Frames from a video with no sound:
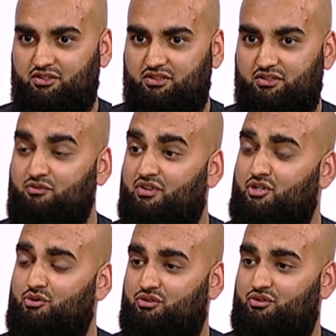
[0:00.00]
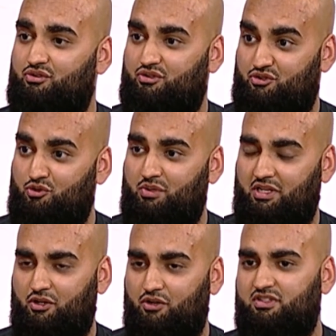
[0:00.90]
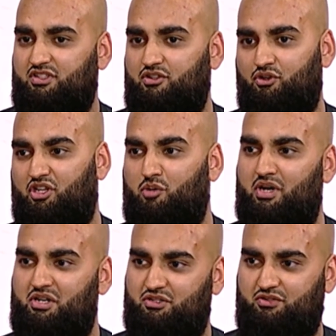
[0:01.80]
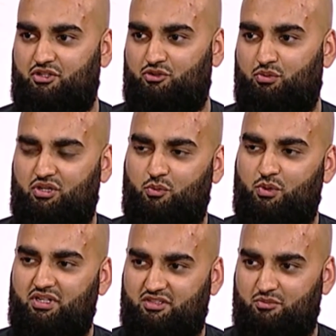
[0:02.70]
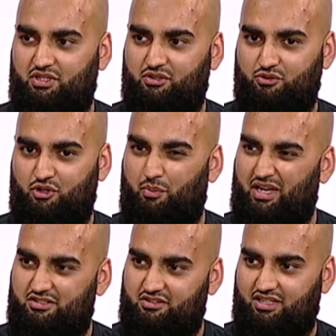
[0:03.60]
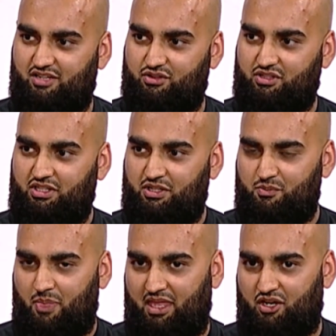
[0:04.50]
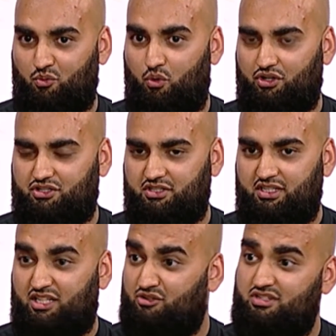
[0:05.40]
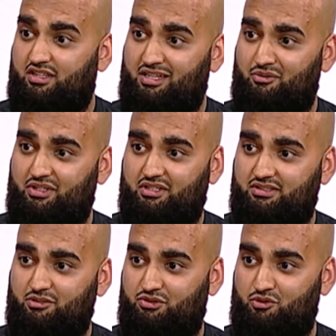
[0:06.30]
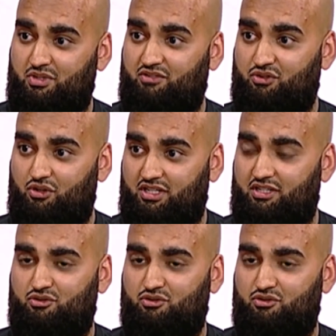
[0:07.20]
some videos to show me. Obviously, you've got the commercial videos, but I wanted somebody who, on a personal level, that I can watch. There's nothing out there. There was nobody vlogging. There was